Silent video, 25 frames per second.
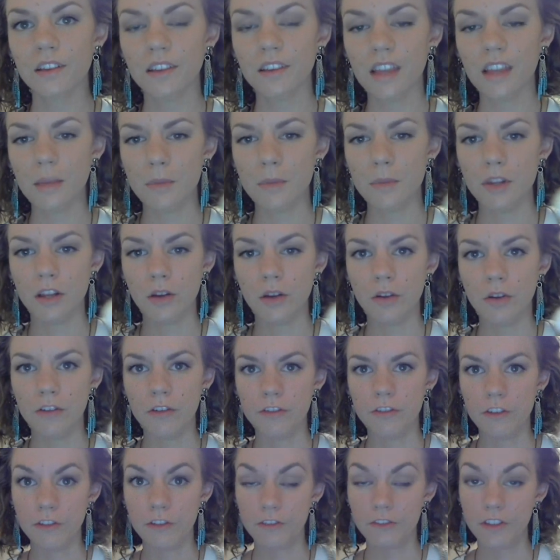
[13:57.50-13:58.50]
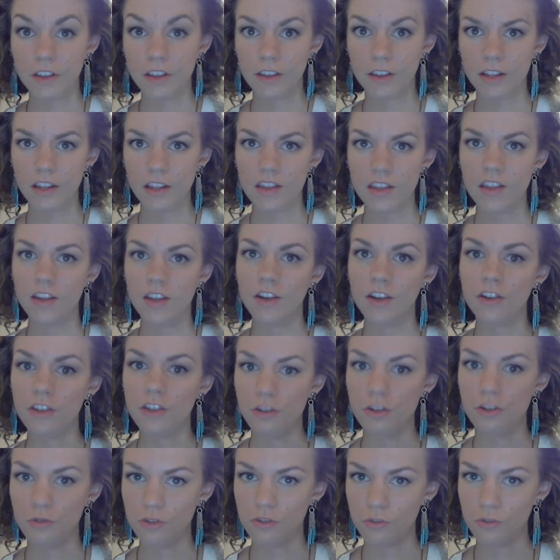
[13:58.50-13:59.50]
Let me know if you feel anything
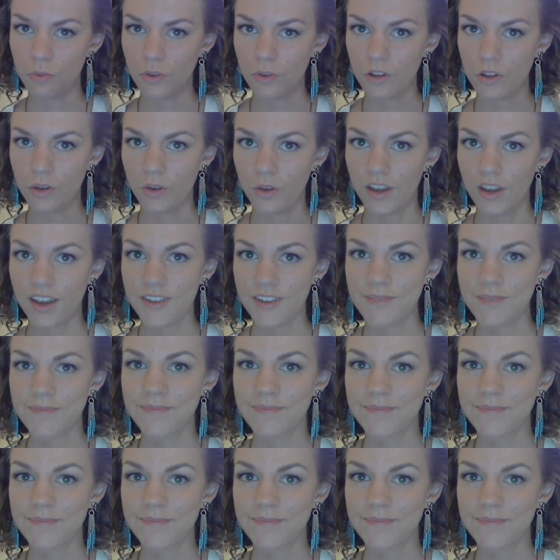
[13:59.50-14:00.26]
unusual, okay?